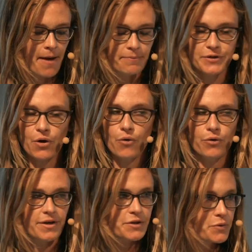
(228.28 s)
So
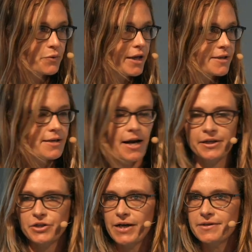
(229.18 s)
this was really
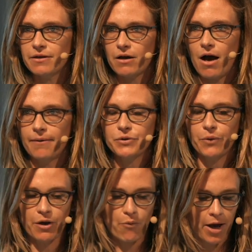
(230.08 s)
exciting to us at the
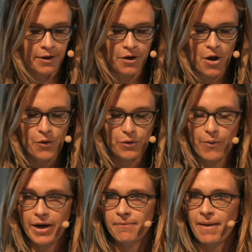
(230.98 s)
COP21. We
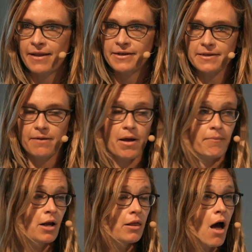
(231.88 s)
went and made this
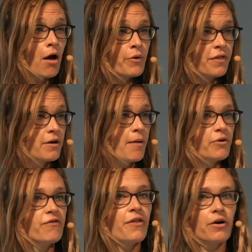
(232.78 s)
commitment along with a
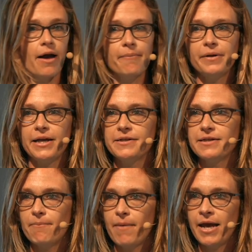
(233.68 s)
number of other companies
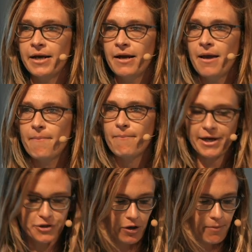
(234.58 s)
that made
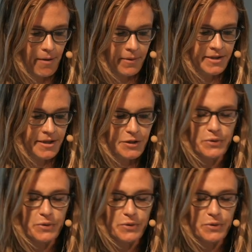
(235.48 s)
major commitments. And this